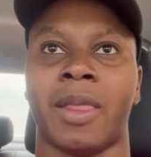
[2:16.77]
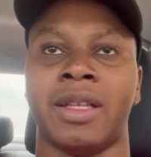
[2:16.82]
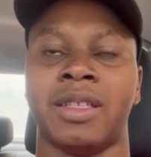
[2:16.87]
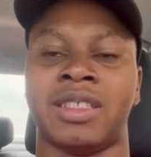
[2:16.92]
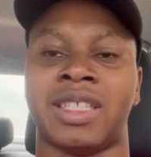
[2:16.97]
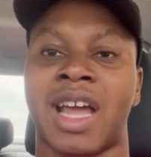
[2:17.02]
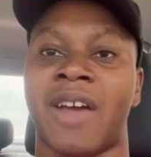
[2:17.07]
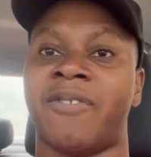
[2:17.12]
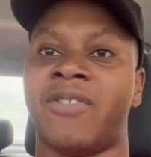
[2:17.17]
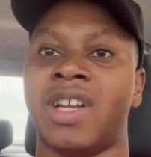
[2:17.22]

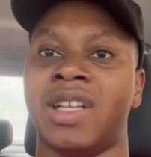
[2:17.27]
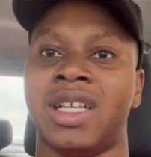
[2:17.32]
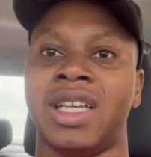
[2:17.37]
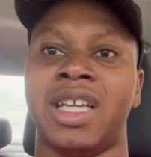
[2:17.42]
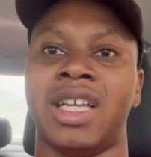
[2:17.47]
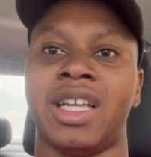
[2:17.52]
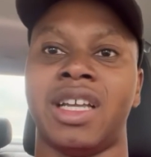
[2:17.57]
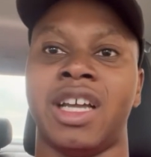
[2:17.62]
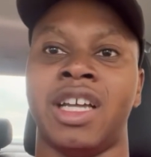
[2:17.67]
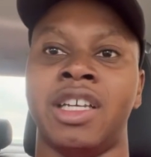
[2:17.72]

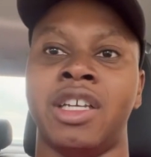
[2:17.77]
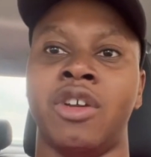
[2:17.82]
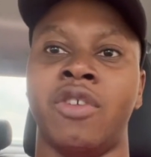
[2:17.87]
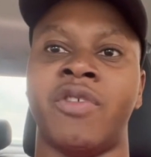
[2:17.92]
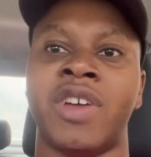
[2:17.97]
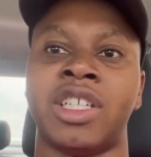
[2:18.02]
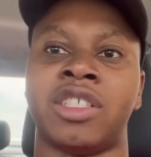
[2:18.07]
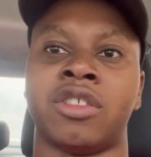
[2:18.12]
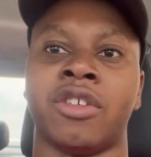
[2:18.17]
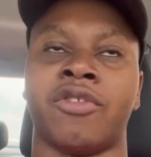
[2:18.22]
definitely a new
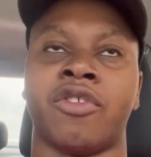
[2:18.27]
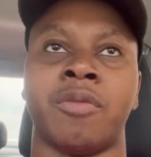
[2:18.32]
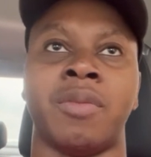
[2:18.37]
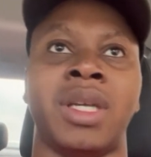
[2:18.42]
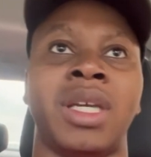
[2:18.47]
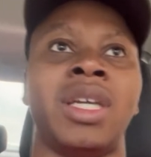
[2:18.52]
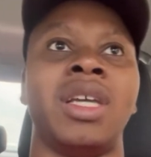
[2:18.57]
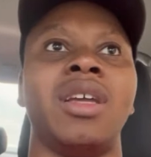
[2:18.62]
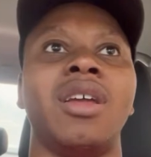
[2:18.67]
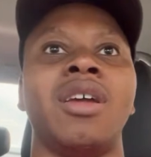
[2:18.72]
venture for
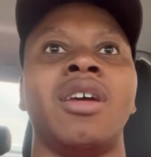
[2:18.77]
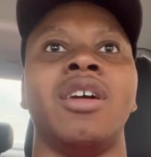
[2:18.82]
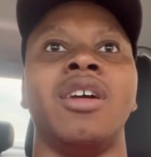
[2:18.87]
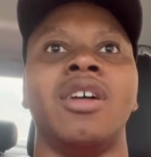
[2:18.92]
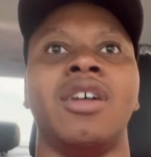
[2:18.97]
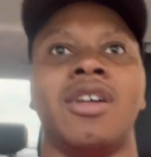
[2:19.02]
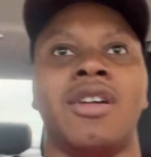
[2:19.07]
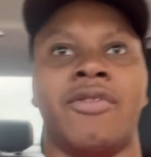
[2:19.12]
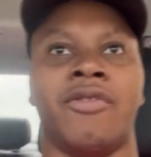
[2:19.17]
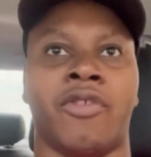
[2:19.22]
me,
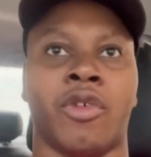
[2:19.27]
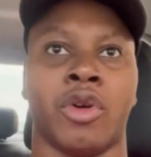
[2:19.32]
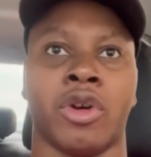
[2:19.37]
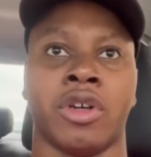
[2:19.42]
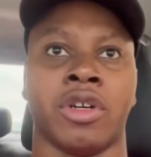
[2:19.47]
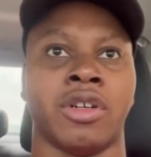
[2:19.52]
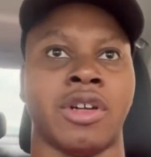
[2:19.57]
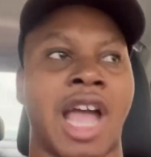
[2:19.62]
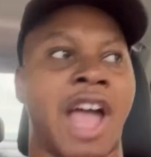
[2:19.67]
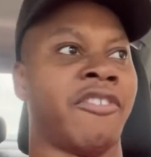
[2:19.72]

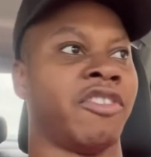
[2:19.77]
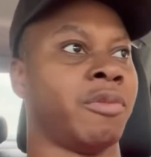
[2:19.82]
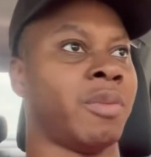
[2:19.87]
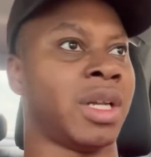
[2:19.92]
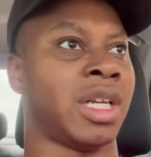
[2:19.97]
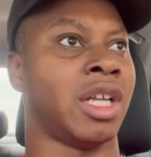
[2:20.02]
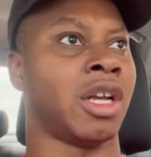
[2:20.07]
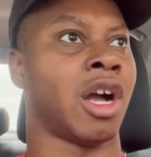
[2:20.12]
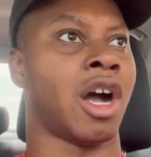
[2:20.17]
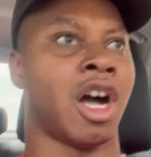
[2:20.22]
for
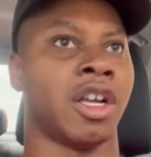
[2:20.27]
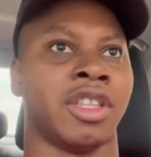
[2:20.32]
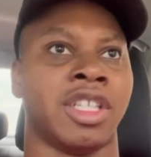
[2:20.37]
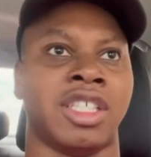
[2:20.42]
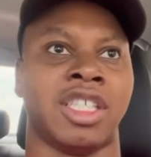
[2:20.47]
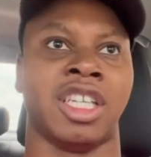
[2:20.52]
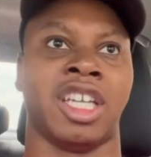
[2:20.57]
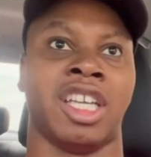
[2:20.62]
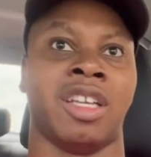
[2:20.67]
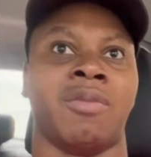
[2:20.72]
everybody on the
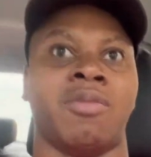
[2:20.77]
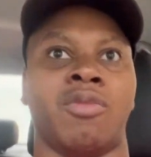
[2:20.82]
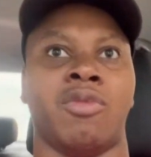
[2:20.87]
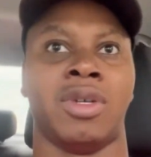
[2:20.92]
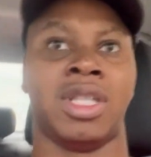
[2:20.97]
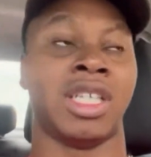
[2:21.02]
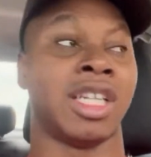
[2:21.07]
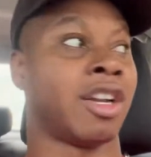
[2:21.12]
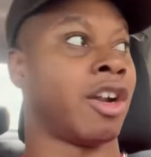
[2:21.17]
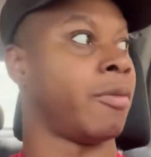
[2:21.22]
team.
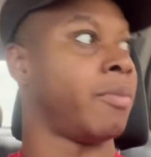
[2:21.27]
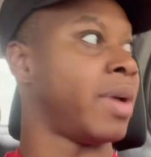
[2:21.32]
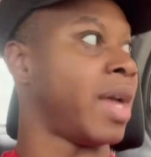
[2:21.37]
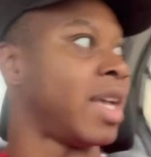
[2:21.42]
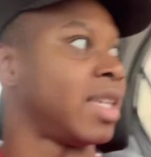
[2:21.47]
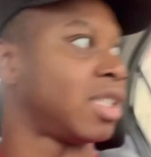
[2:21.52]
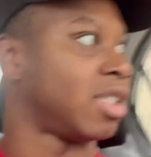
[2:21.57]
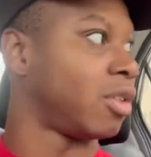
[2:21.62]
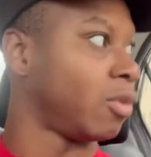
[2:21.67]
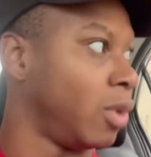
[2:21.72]
We did our
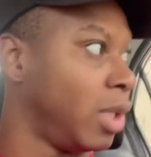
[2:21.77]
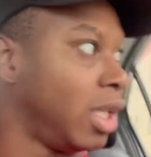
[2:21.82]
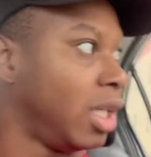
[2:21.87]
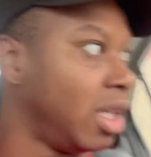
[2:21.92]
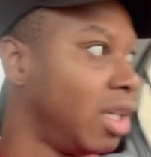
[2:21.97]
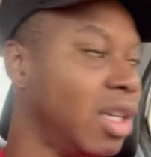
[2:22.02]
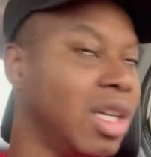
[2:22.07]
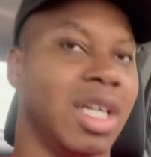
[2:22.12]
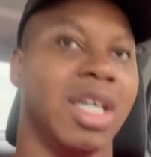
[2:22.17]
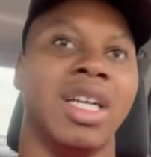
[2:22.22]
best. We
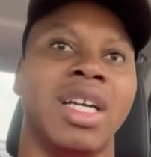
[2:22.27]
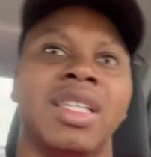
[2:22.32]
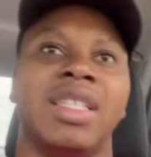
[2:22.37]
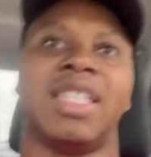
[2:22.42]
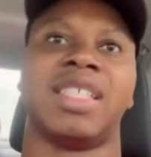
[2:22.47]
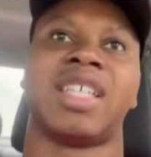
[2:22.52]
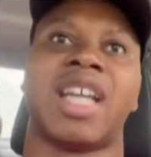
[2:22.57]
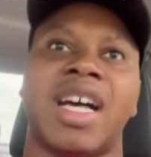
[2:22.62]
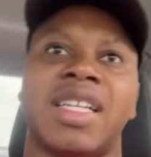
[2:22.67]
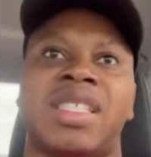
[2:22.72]

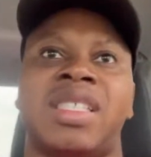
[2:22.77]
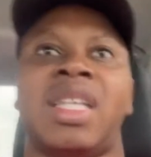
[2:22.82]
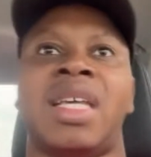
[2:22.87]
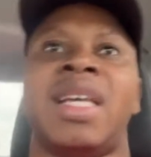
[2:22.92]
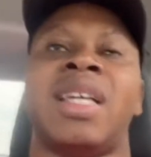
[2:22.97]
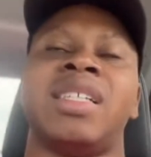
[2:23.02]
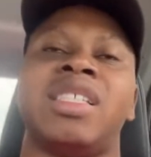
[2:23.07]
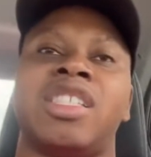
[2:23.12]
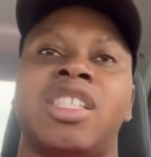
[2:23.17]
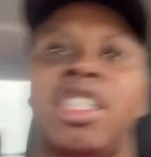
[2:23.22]
discussed
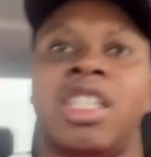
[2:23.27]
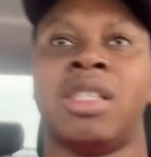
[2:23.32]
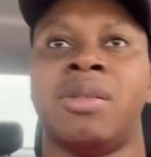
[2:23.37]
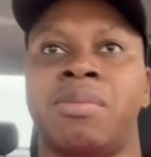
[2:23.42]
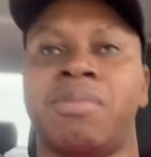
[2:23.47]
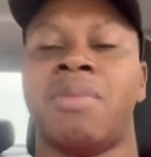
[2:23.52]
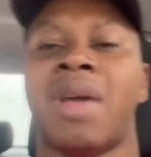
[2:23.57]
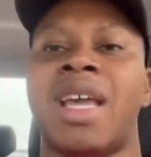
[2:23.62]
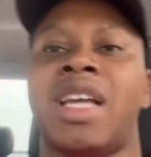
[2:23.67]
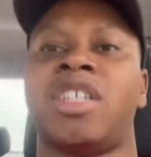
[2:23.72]
things to
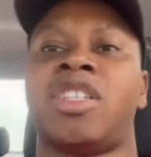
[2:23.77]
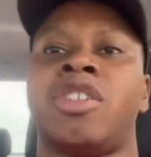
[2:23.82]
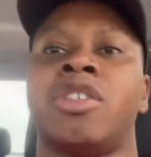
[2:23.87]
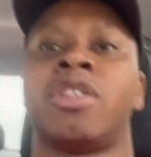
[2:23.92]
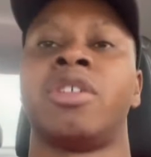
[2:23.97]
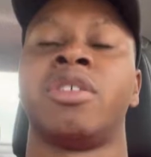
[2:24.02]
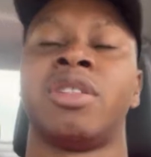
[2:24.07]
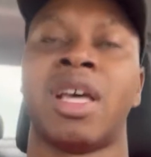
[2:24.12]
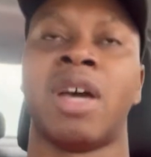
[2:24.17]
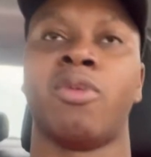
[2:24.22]
make
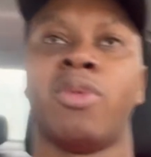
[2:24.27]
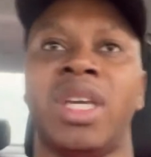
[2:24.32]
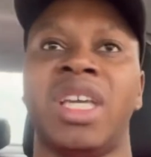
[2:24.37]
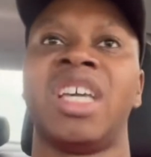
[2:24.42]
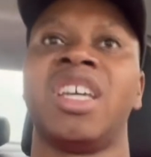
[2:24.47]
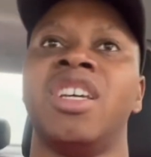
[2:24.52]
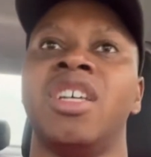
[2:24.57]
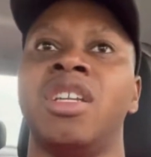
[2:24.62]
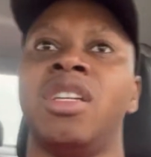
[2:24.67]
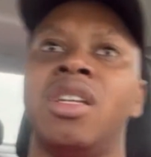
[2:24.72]
sure that we
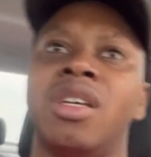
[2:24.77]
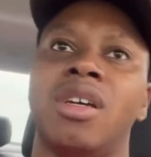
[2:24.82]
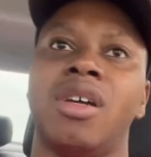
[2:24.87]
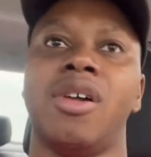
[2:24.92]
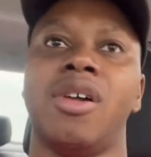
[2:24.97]
could